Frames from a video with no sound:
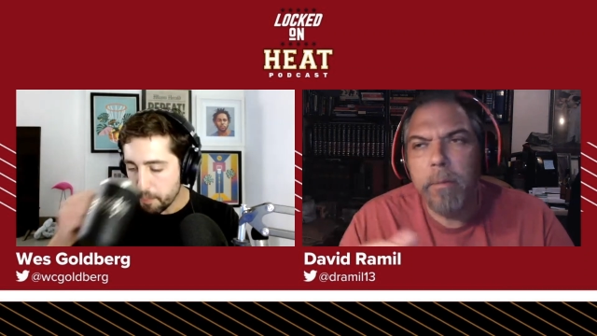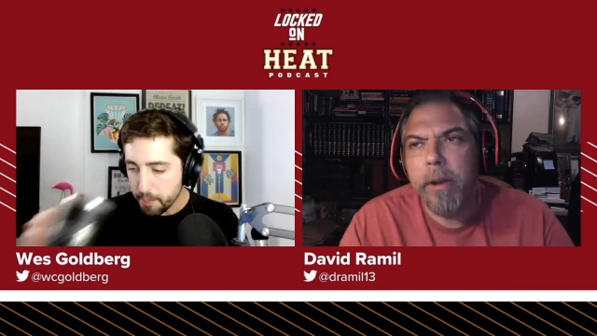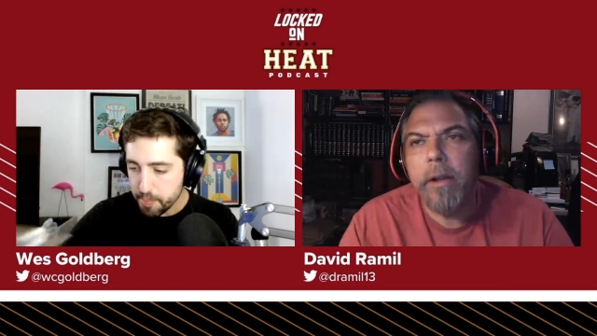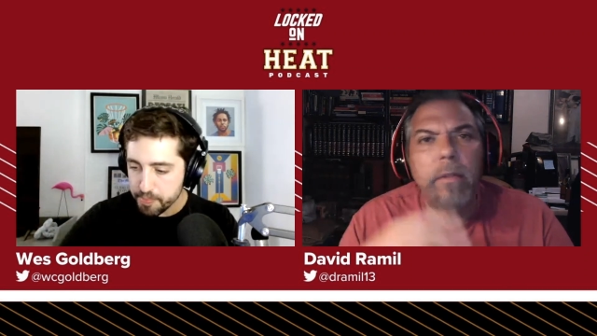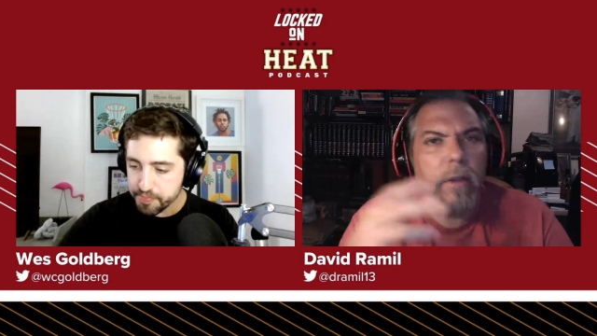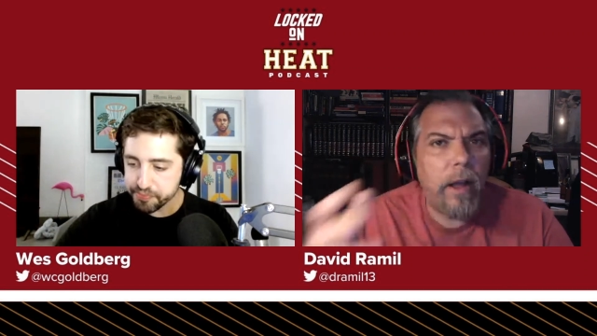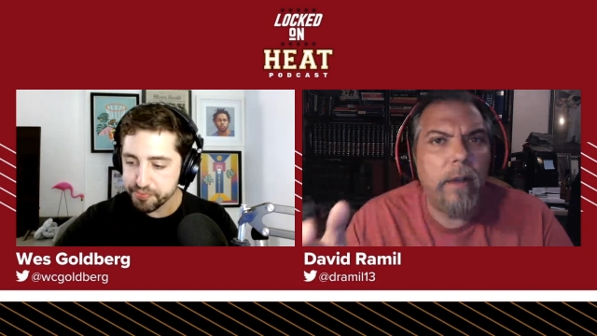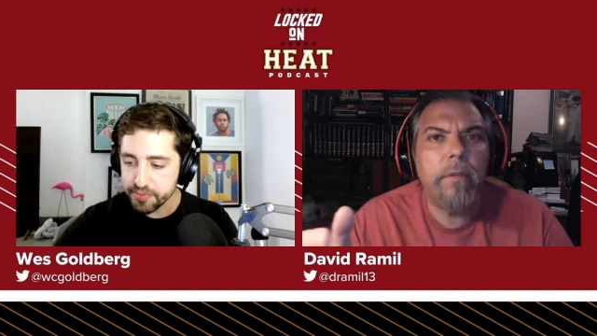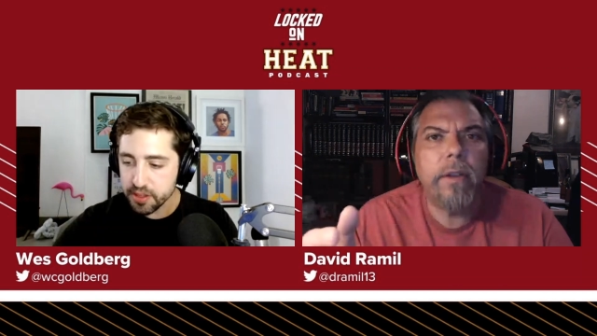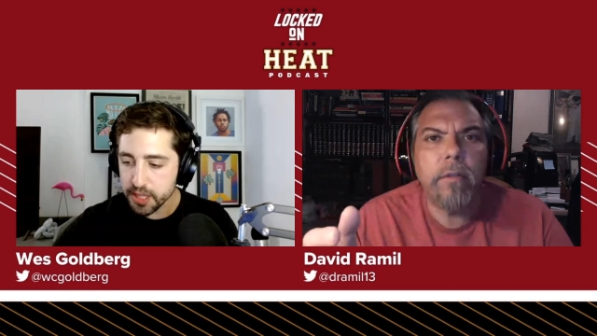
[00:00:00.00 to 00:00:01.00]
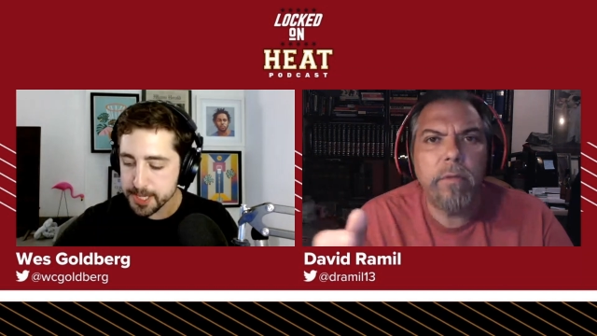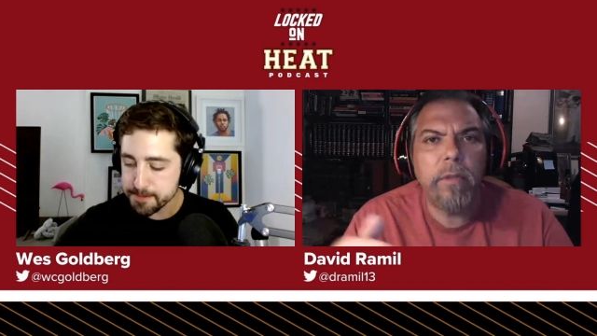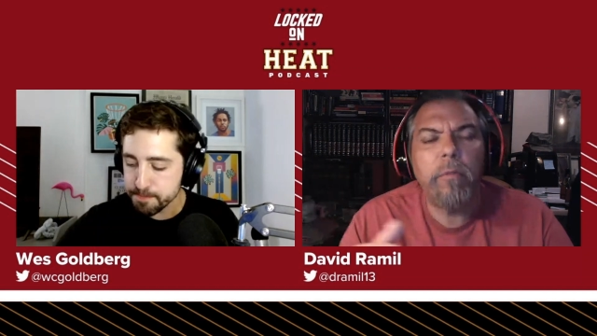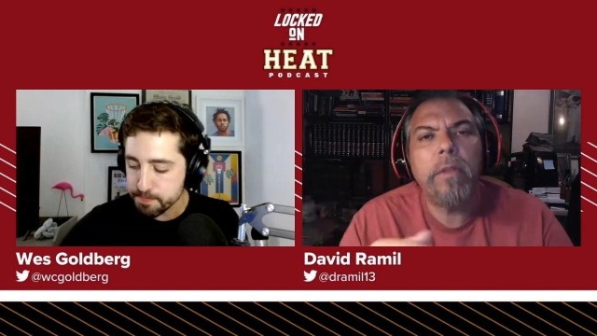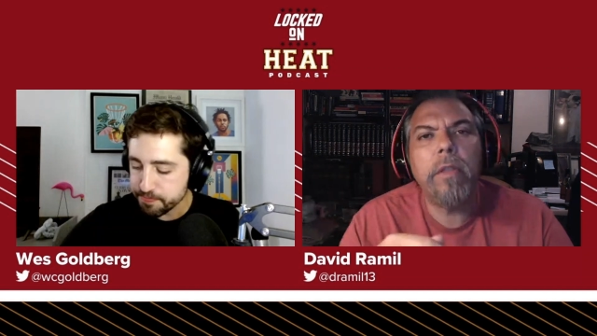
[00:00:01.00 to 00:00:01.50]
Speaker 1: because of conflicts with
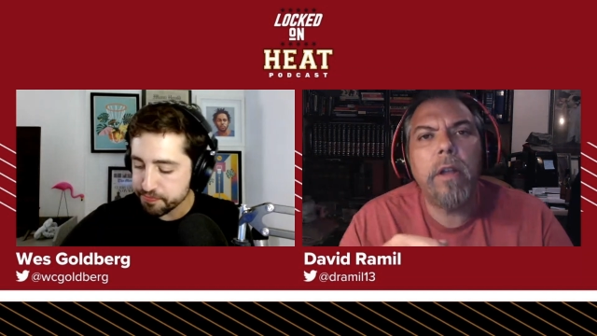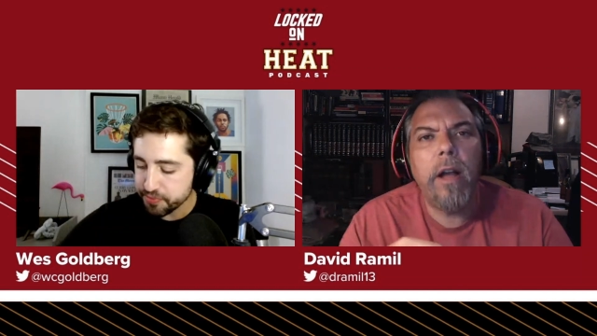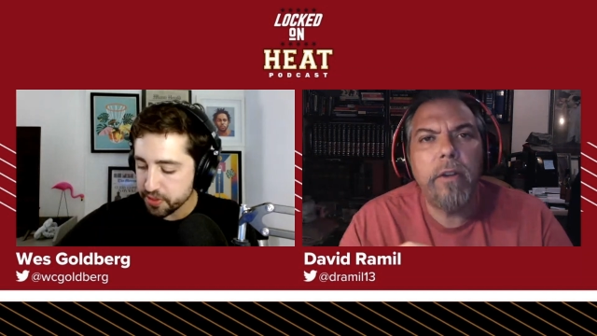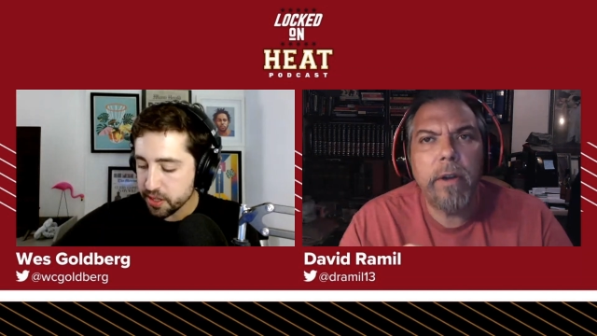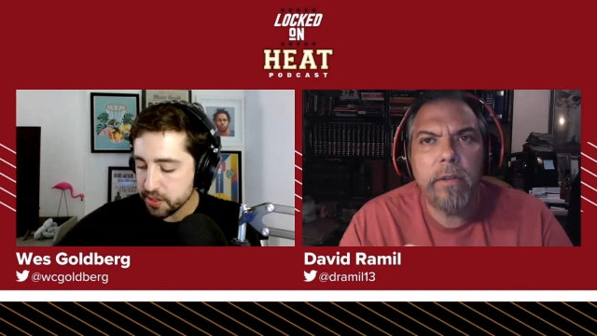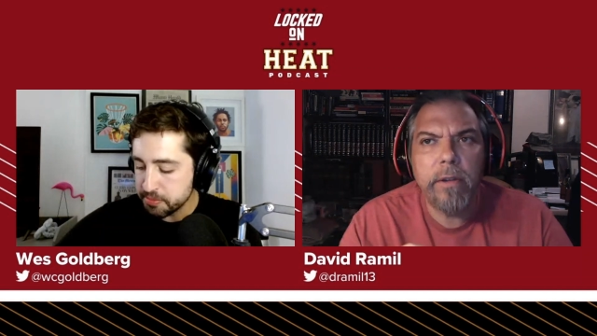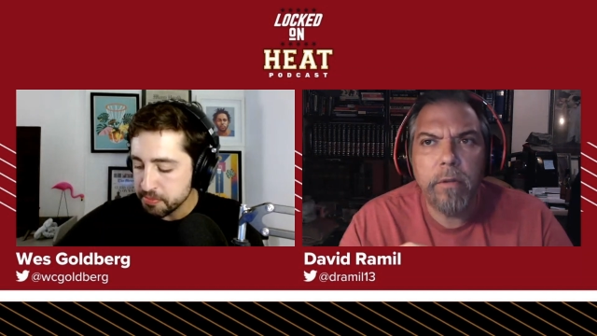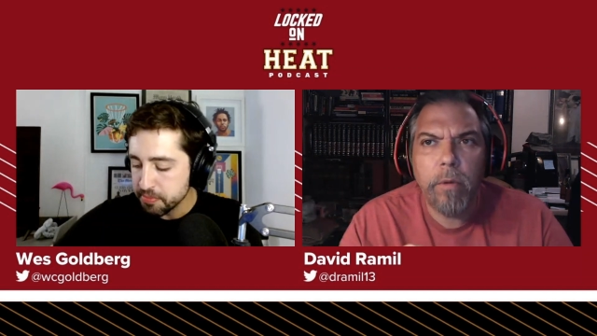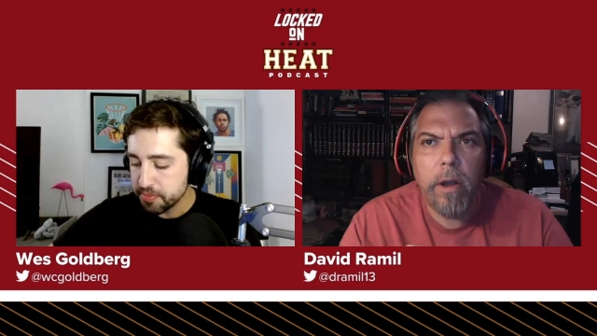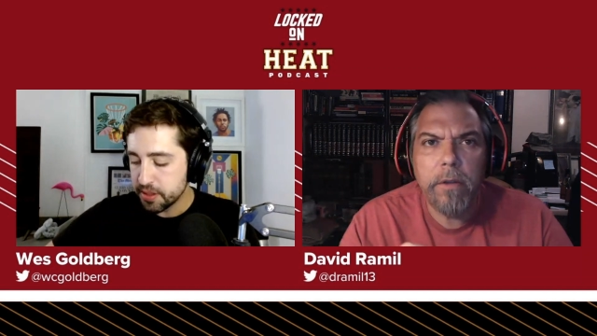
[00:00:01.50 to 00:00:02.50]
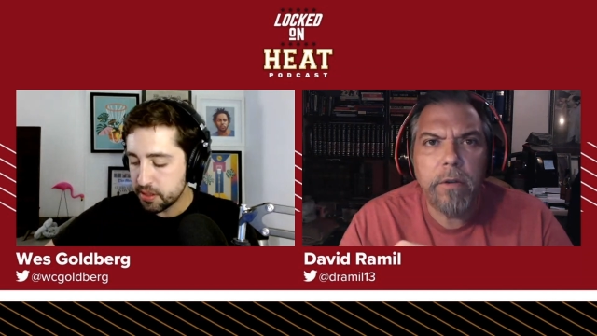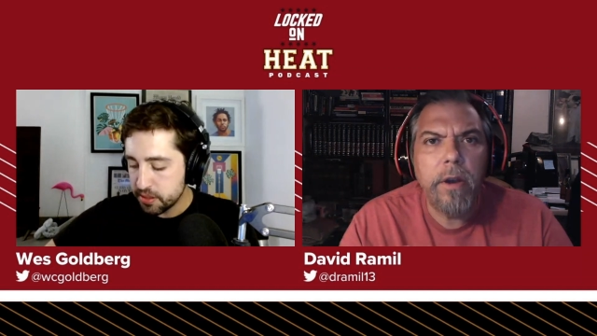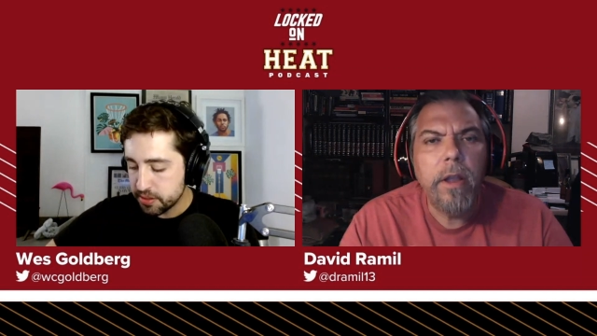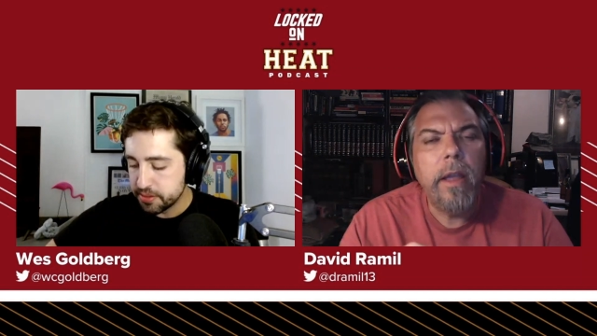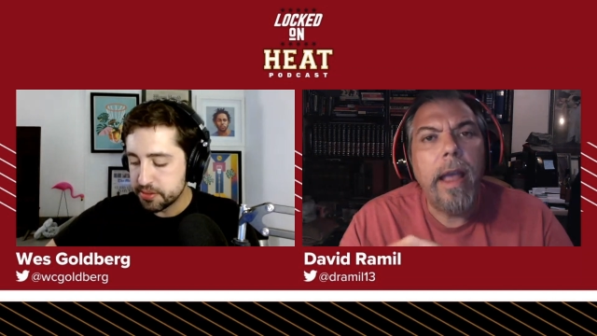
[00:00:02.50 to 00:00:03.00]
the rest of the contracts on this
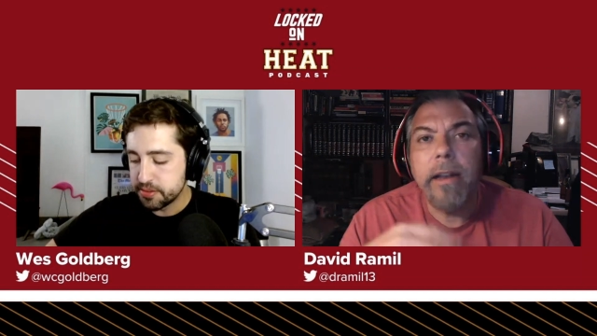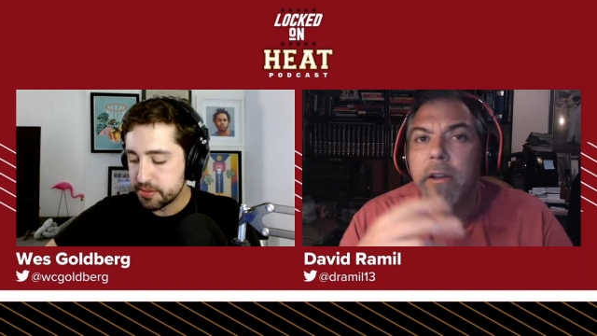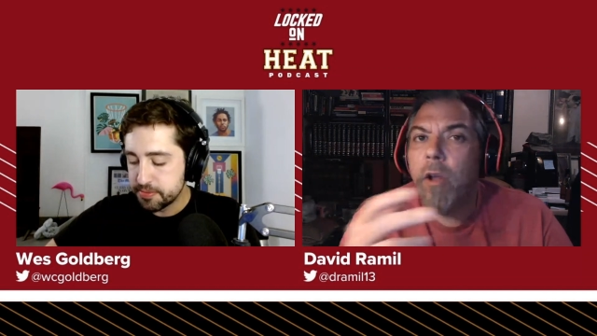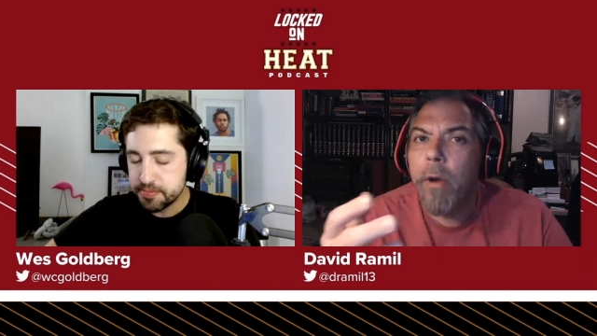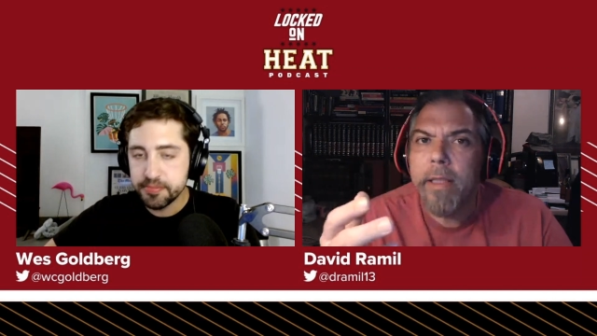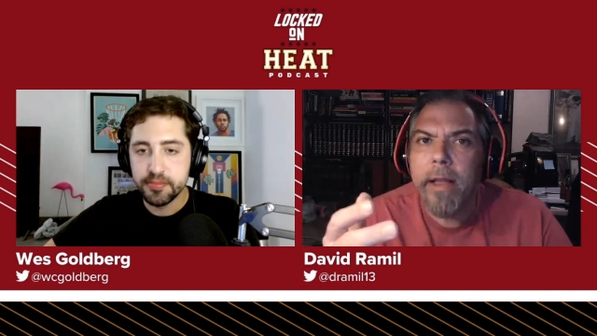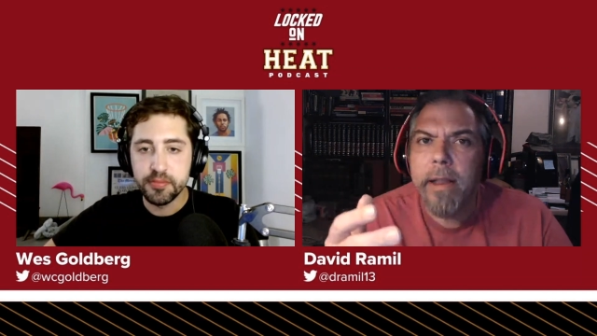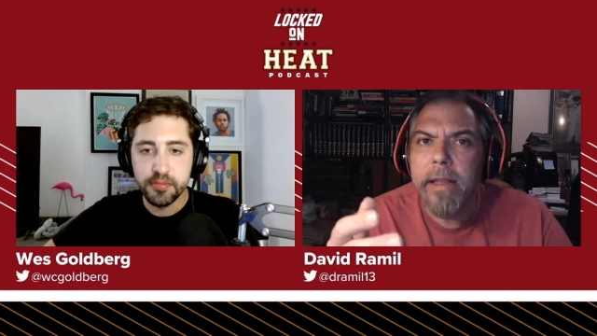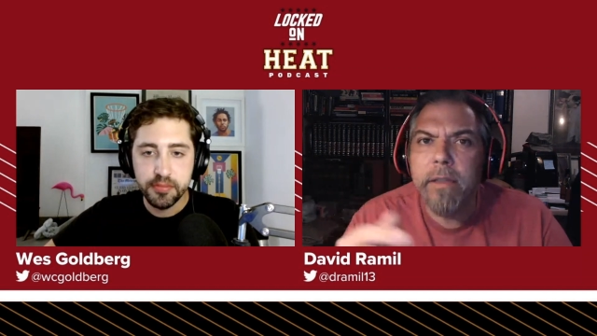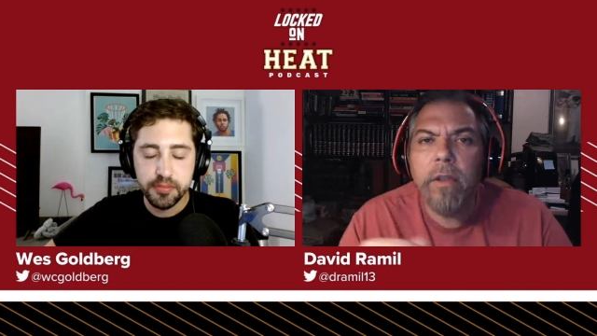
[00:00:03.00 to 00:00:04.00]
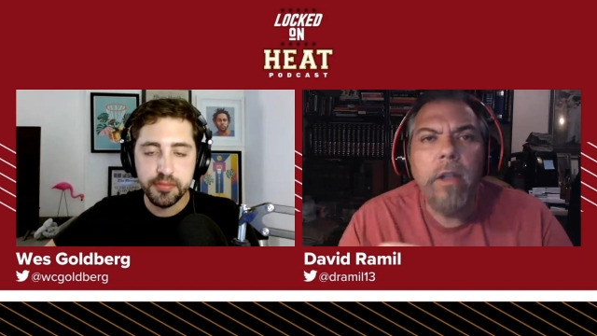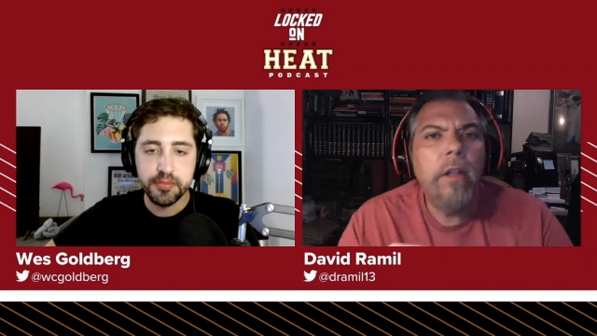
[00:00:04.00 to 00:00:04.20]
roster, and knowing that he is,